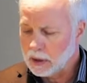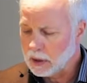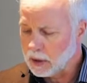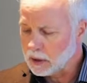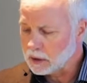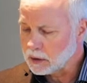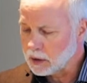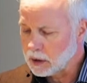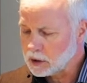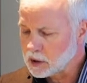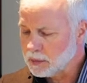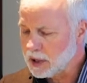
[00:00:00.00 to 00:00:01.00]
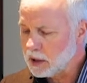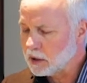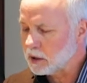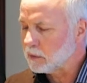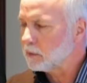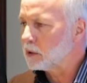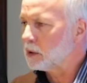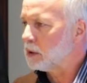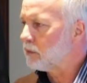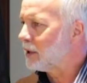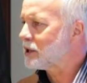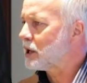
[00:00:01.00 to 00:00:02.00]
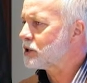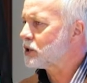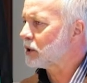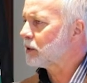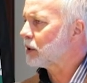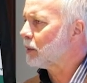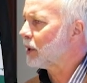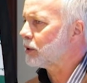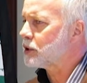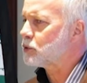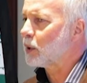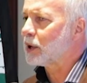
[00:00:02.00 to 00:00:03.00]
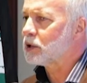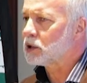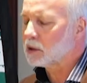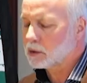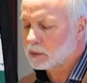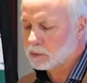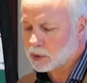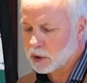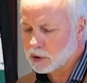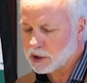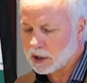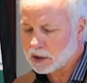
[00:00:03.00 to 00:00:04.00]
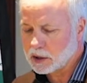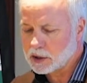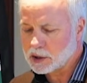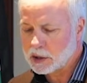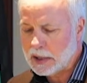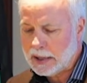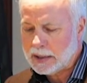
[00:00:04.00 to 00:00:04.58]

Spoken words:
And to me, the fantastic thing about this Wellington project is